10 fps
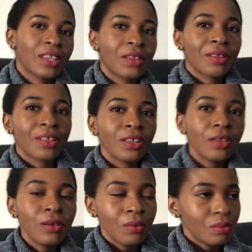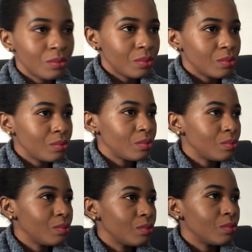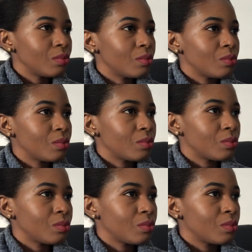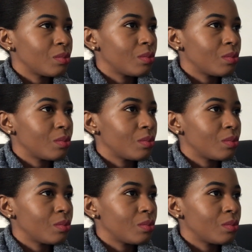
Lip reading: (silent)